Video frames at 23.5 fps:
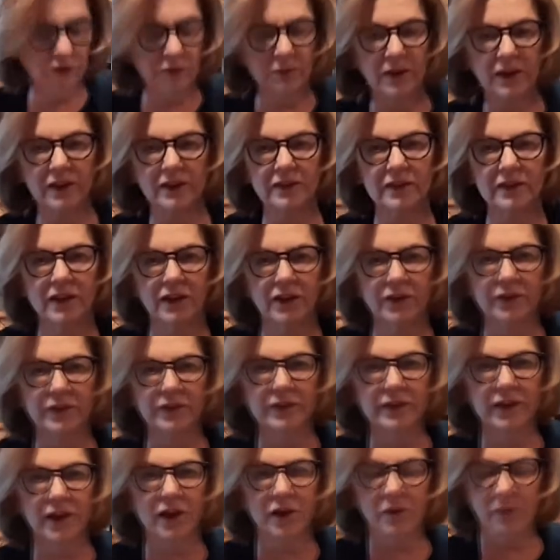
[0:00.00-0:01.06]
myself
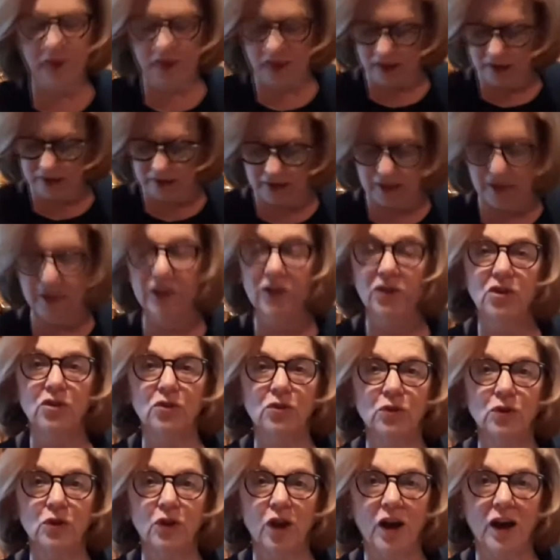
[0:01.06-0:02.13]
some and let it
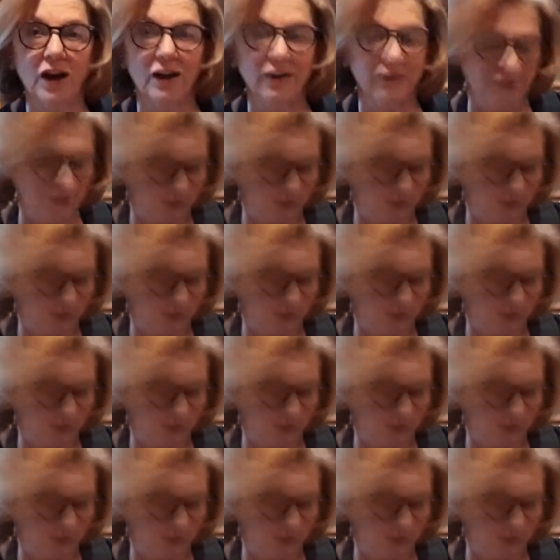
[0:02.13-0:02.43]
cool off.